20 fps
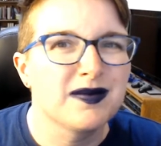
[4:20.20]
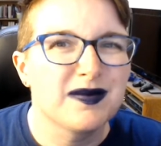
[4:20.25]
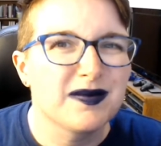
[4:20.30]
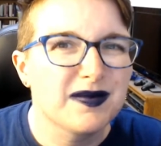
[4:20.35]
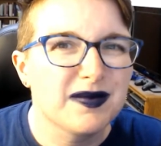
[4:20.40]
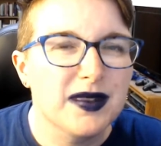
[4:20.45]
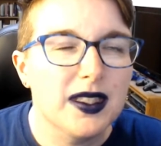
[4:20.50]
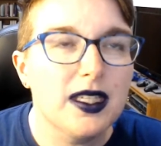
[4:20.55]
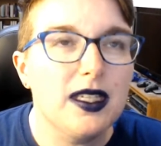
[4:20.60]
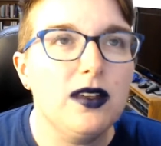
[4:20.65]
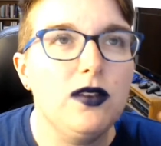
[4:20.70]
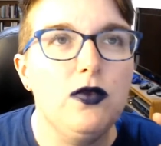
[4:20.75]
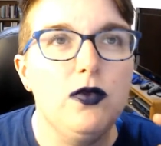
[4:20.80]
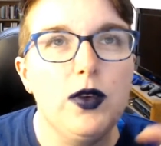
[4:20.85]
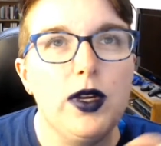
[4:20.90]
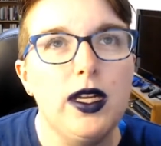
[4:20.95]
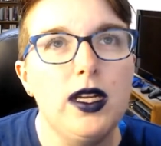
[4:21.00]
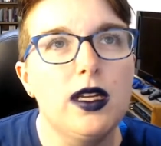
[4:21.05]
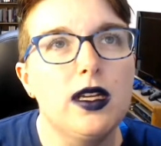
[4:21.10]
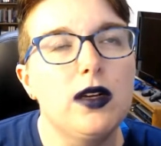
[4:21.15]
Like, I've
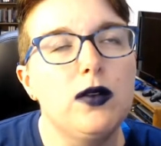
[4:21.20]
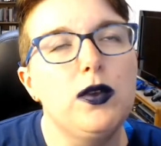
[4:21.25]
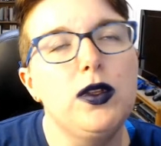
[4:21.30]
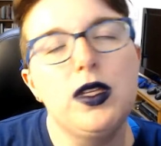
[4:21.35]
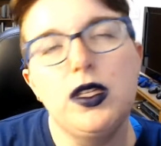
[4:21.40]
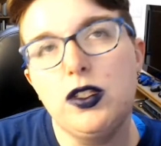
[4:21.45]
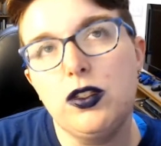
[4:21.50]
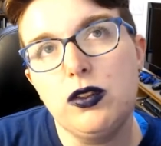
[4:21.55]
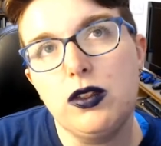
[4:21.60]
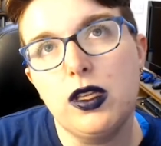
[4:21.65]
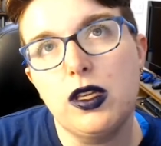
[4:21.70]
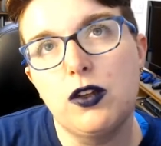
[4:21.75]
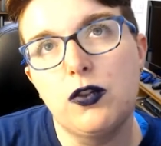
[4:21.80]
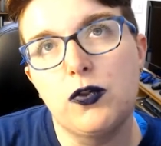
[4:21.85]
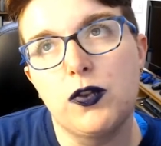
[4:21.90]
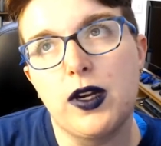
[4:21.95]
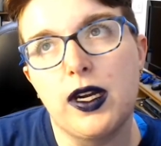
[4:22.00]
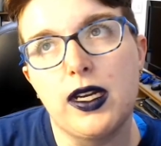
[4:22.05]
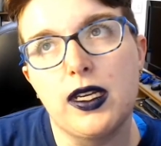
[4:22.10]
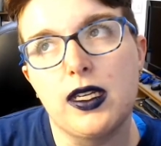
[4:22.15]
read, I do like
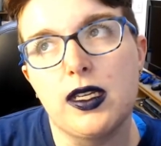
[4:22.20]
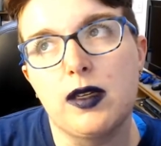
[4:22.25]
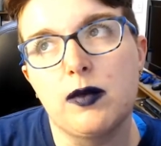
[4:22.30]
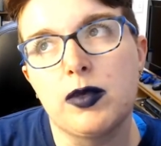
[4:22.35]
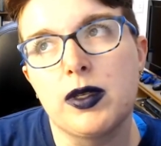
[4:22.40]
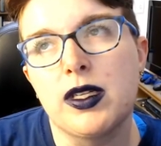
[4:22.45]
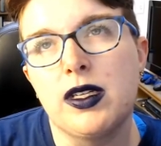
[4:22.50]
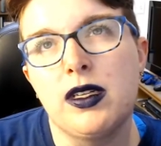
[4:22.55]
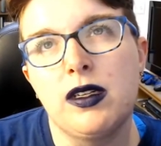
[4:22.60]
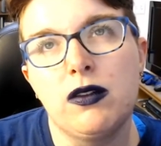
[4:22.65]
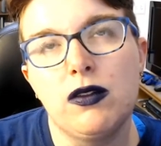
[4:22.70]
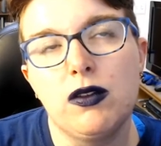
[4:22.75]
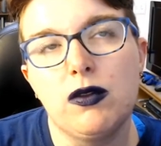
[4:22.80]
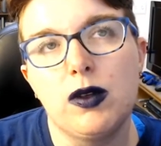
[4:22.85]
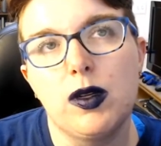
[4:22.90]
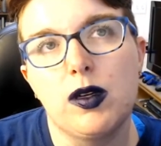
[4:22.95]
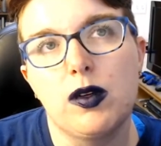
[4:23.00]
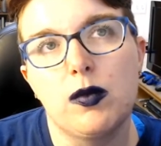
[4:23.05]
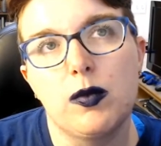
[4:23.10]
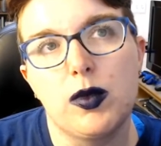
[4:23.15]
Phryne, but I never read
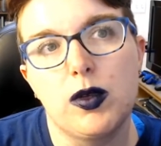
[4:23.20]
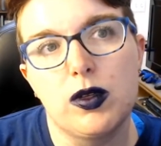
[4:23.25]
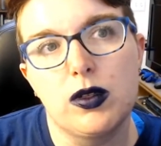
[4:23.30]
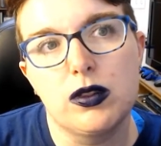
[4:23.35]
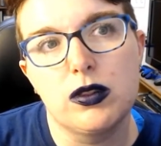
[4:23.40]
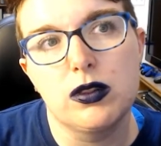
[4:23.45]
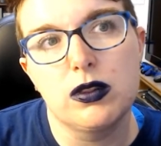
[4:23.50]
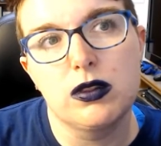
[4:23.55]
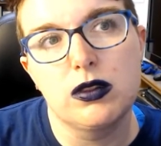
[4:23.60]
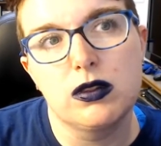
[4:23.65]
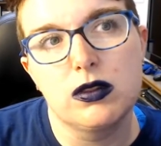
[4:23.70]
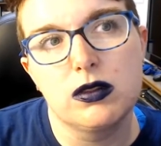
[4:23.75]
her books.